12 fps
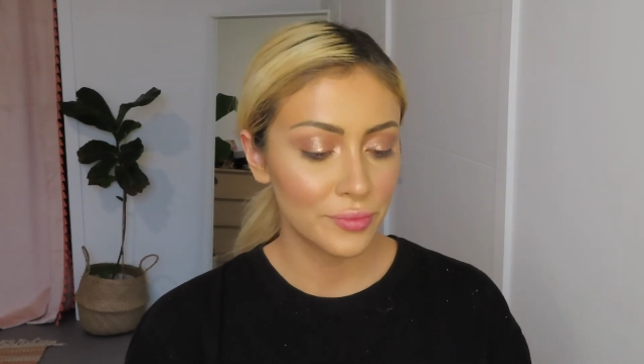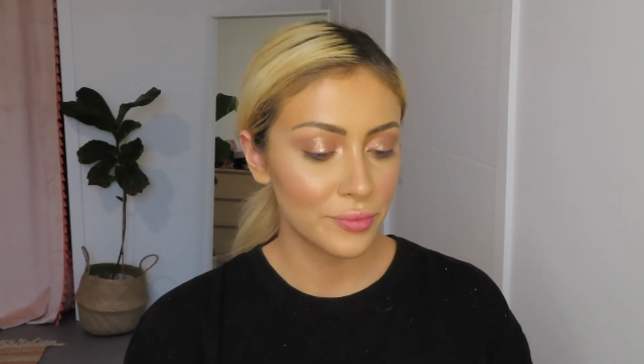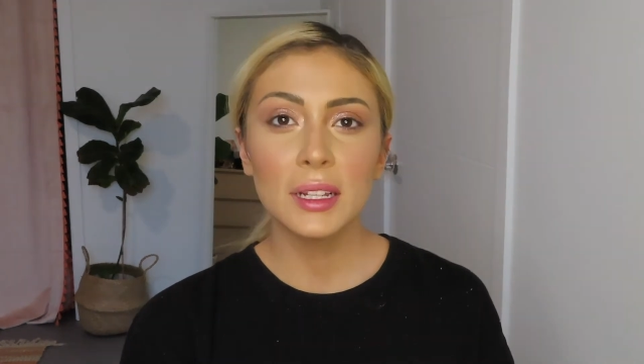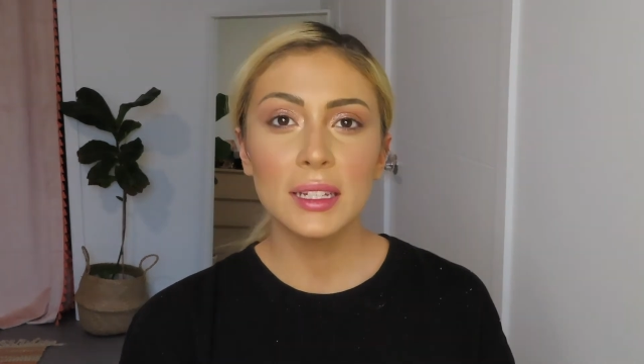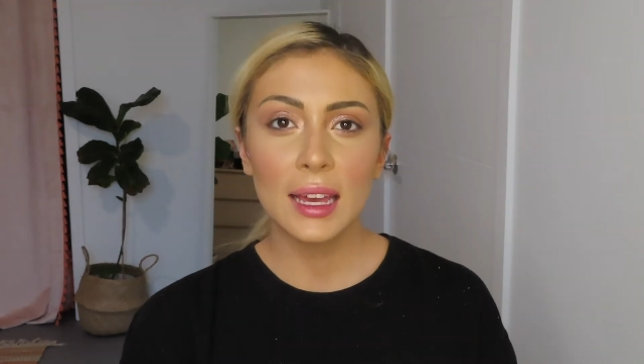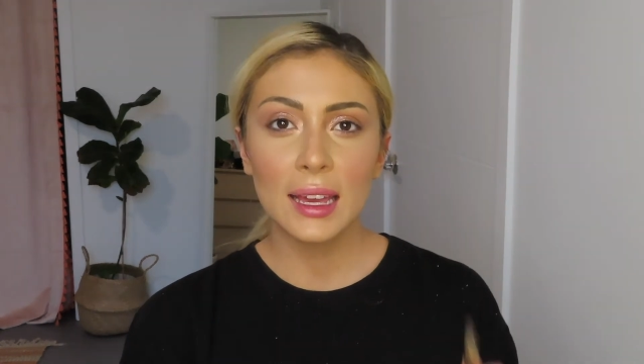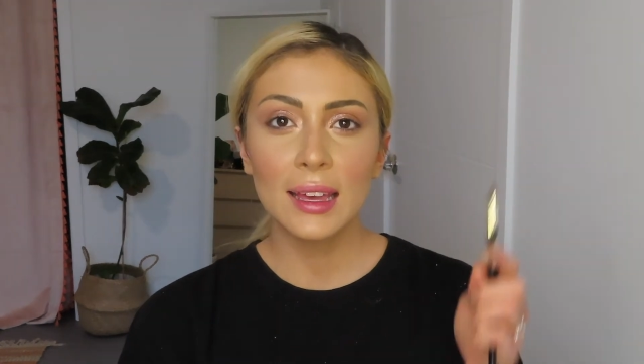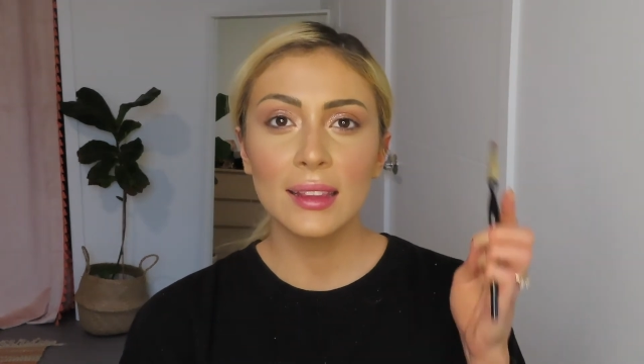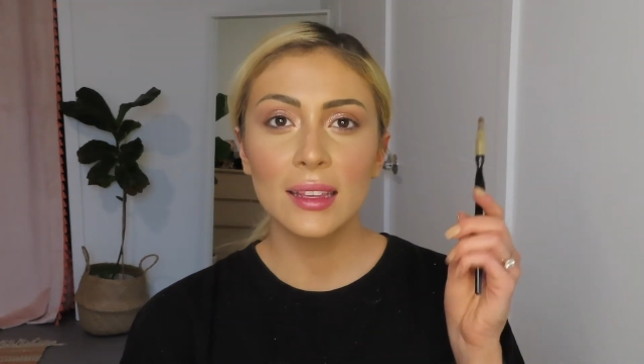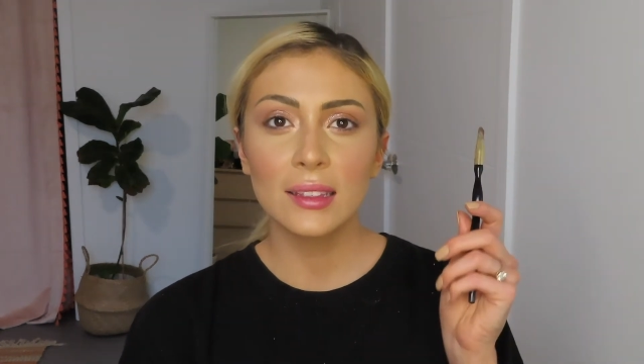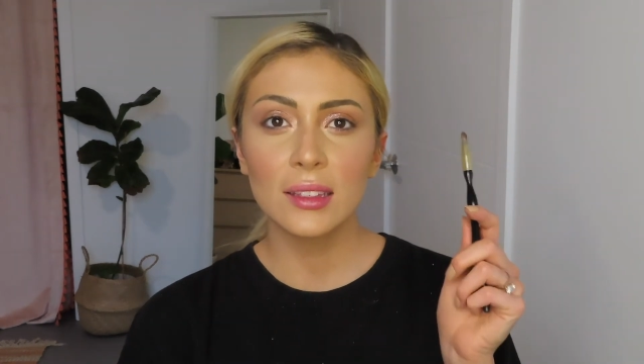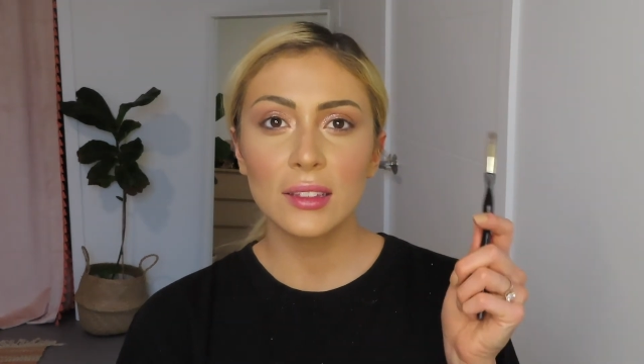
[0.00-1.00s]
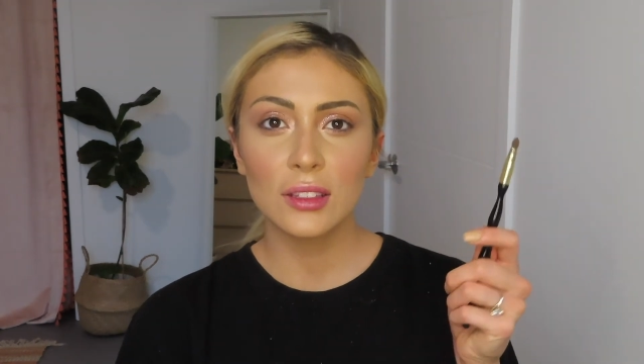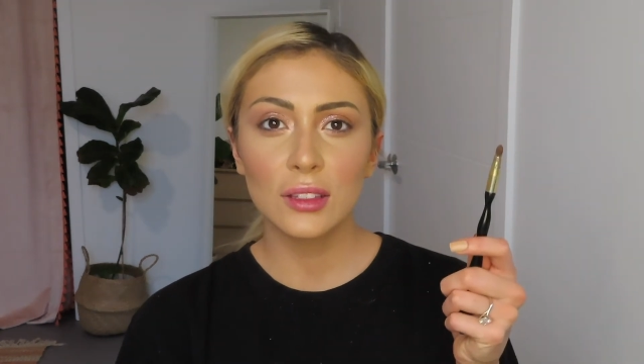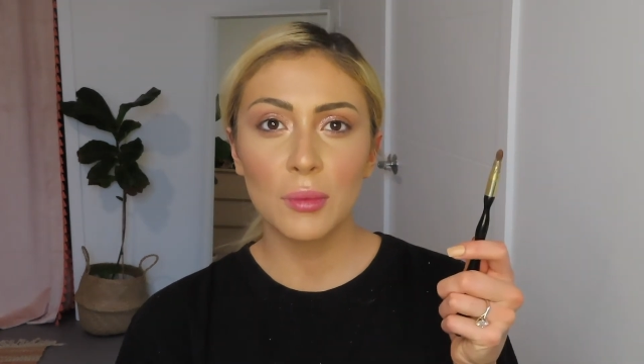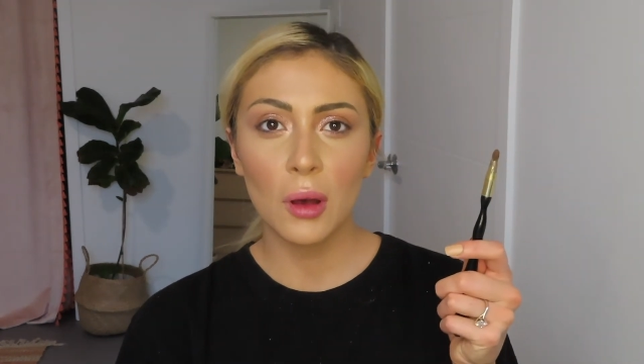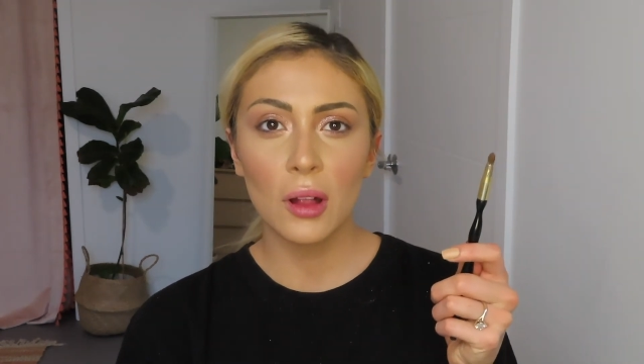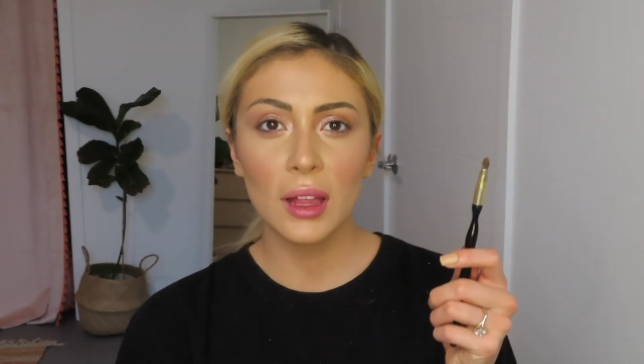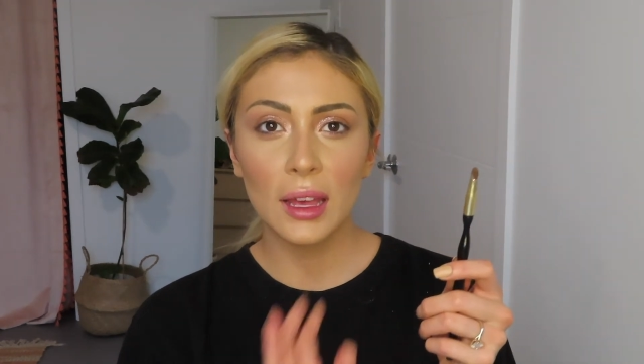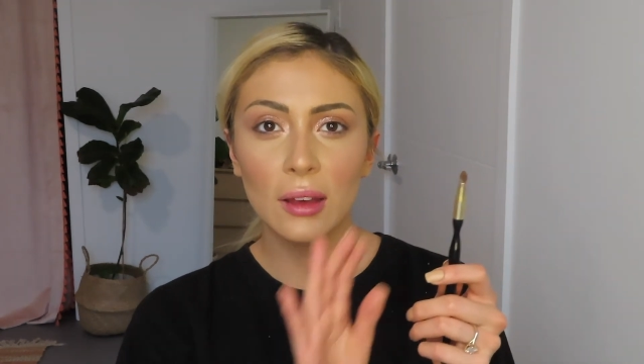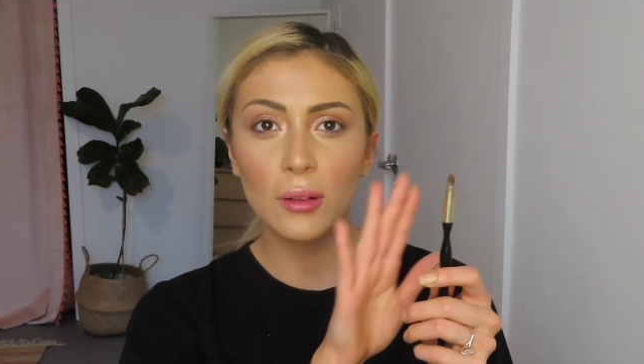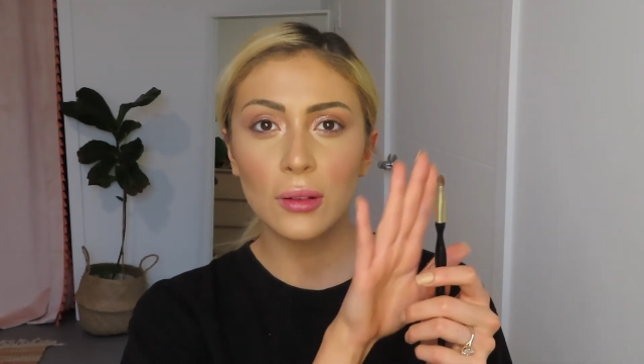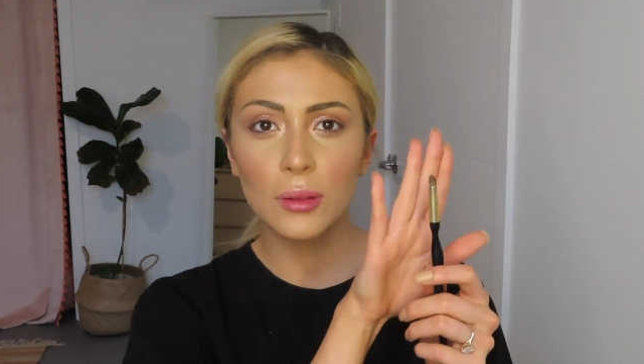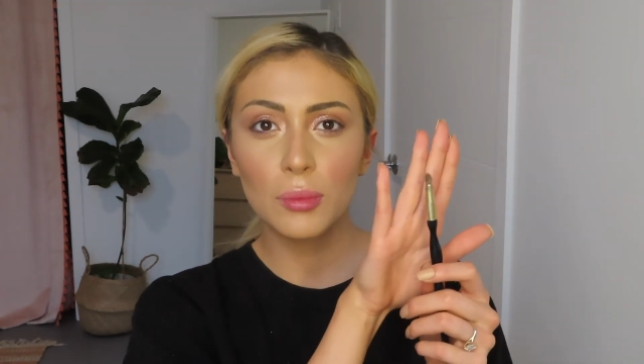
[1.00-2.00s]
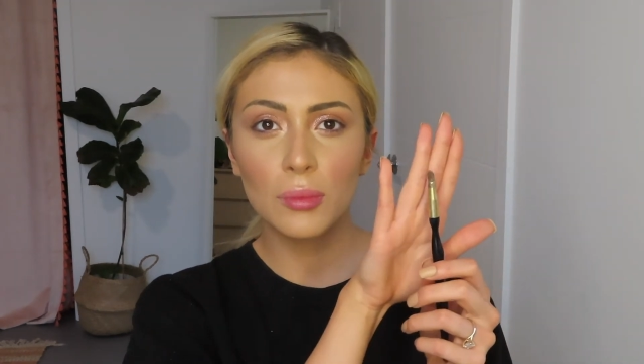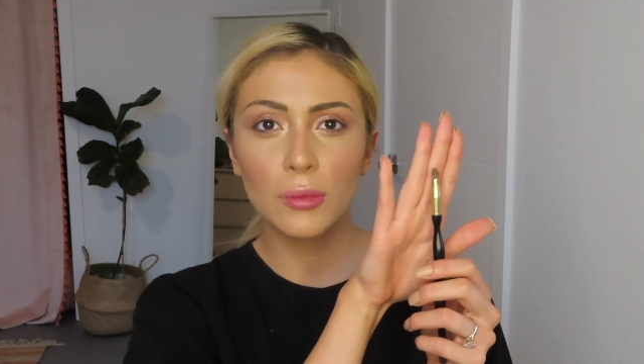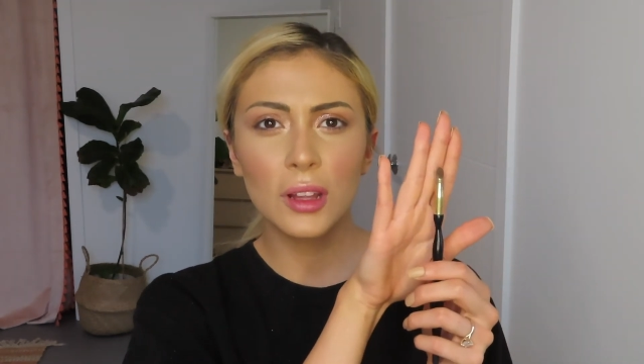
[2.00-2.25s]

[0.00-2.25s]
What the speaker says: I'll be taking this small angled,